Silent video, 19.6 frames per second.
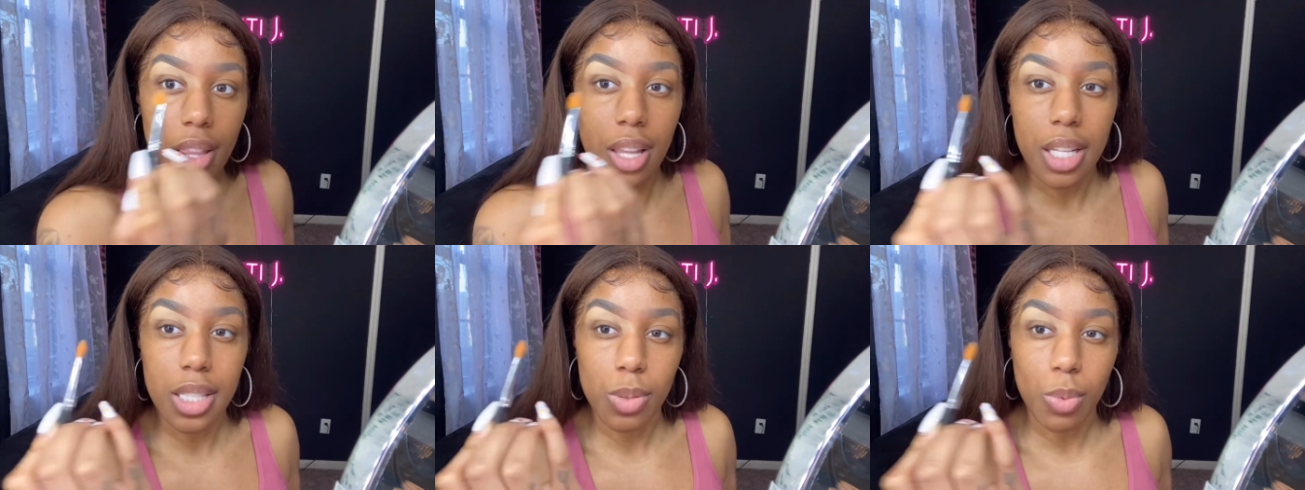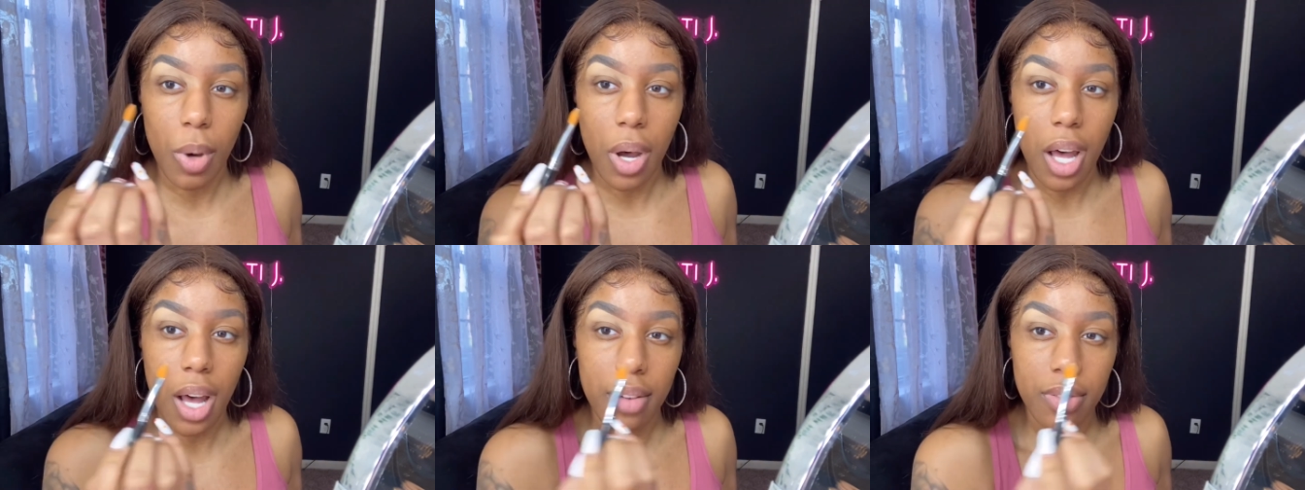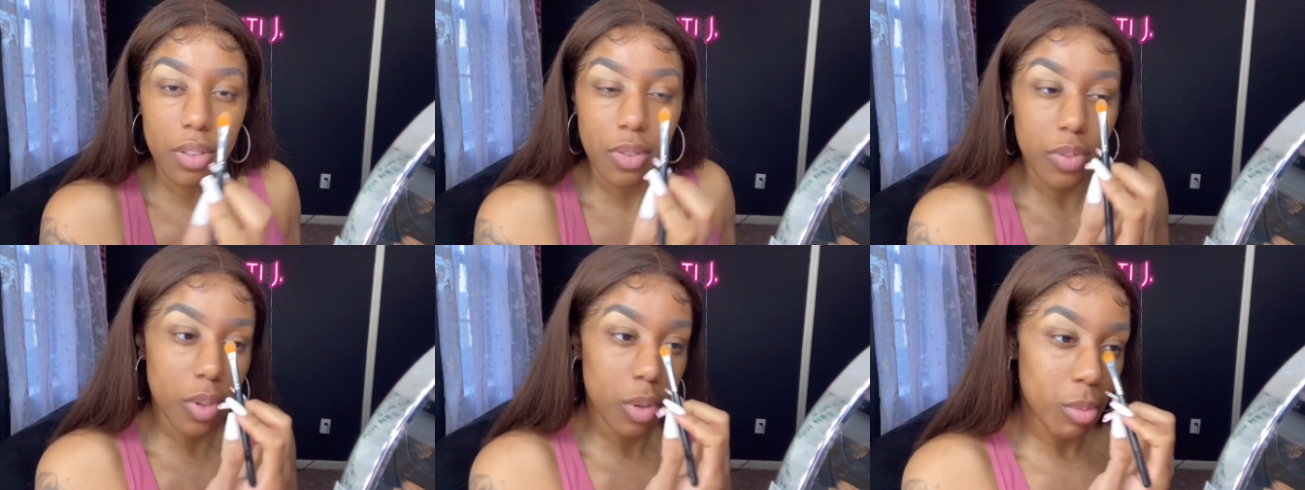that's why I have
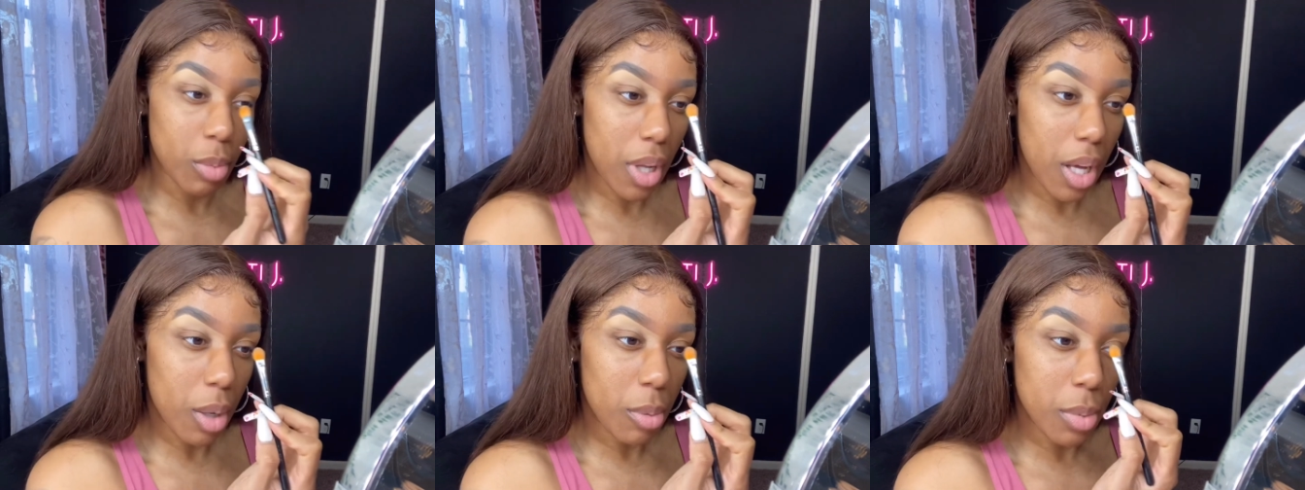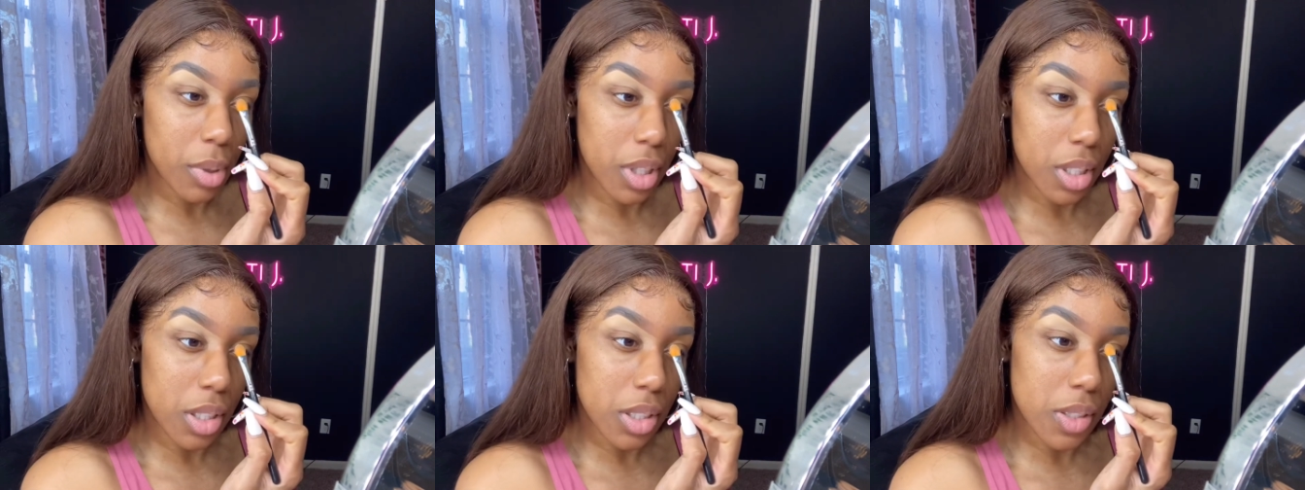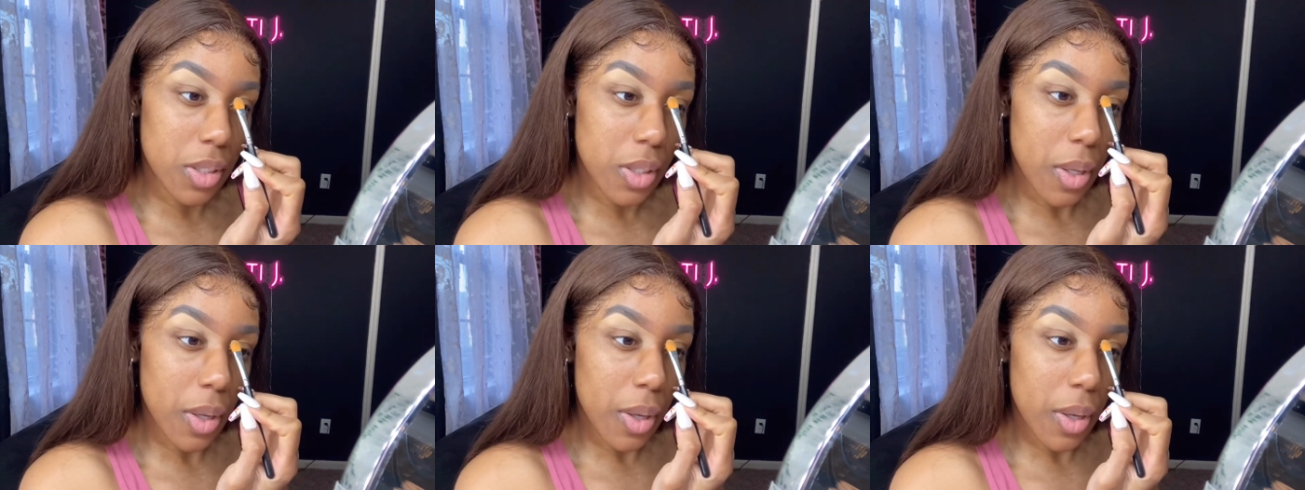to film now, because